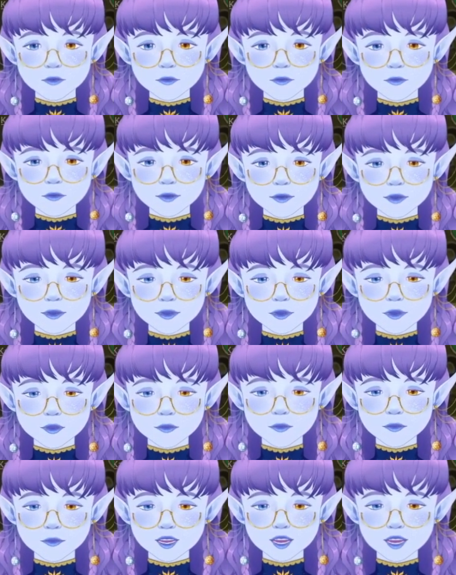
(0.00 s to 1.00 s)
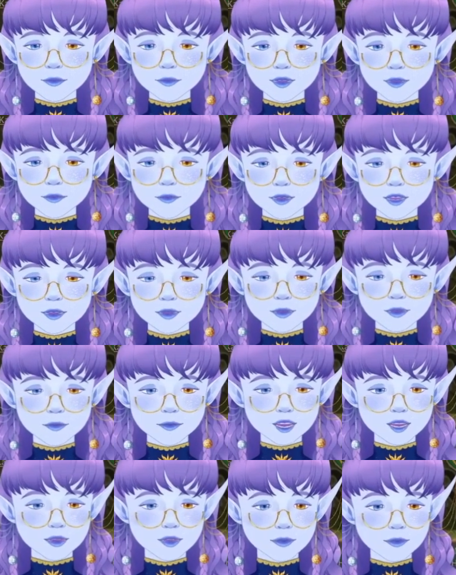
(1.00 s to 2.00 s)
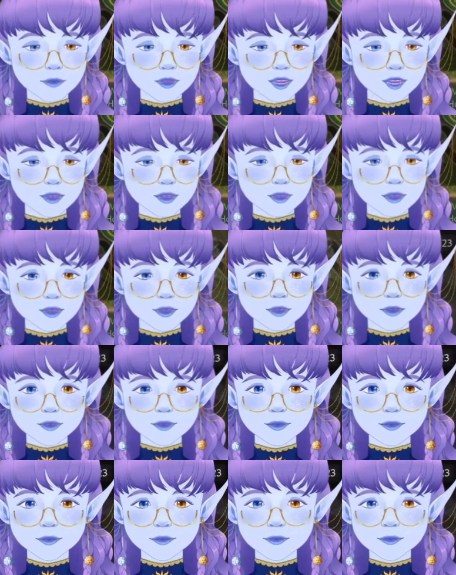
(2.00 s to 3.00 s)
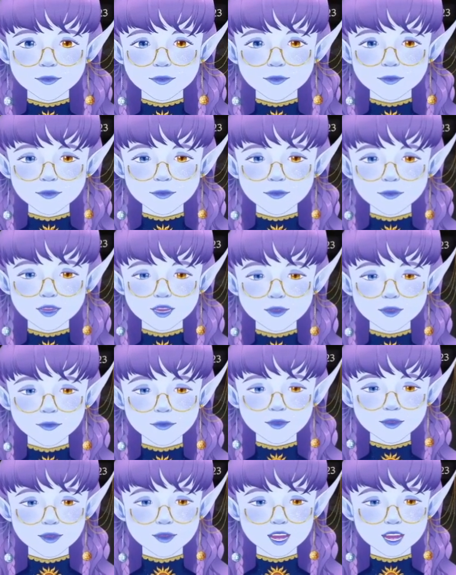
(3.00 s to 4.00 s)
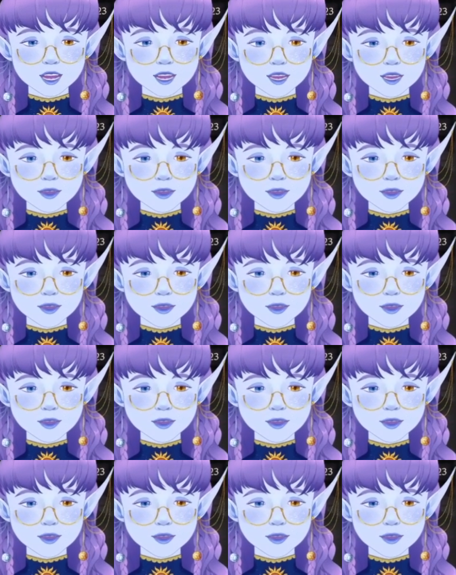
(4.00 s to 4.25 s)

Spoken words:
I don't make my brother paranoid. It makes me sad.